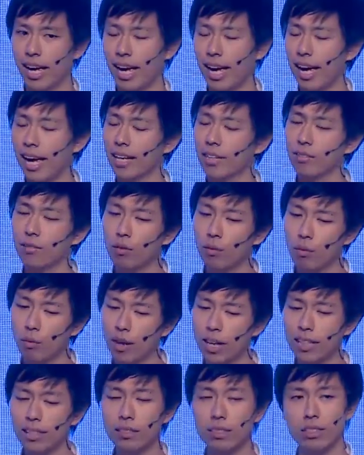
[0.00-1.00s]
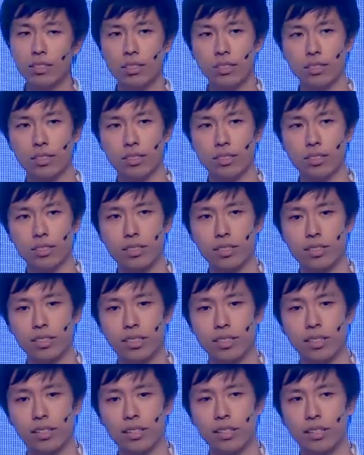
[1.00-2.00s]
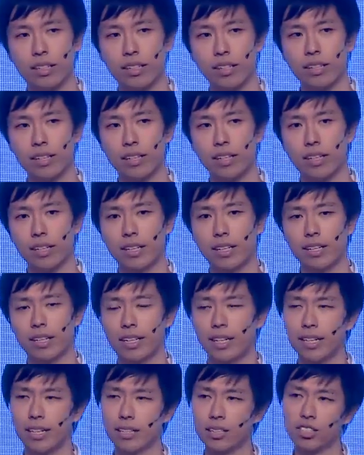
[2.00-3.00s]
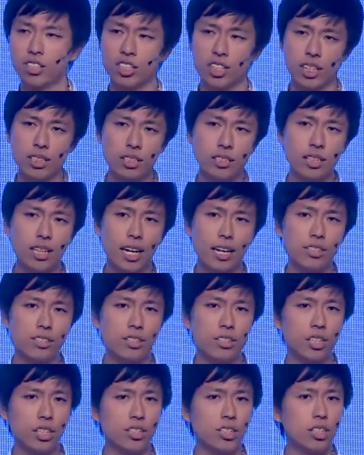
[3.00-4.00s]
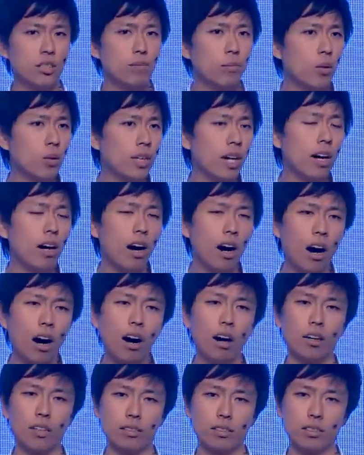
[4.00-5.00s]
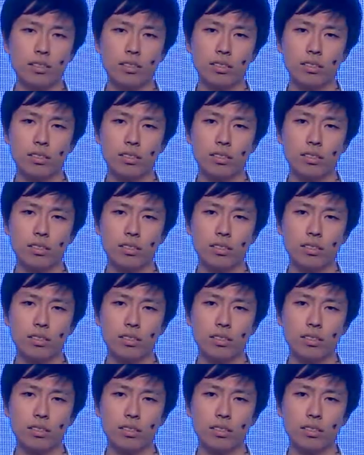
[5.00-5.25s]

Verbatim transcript: and white stones is just like judging modern art.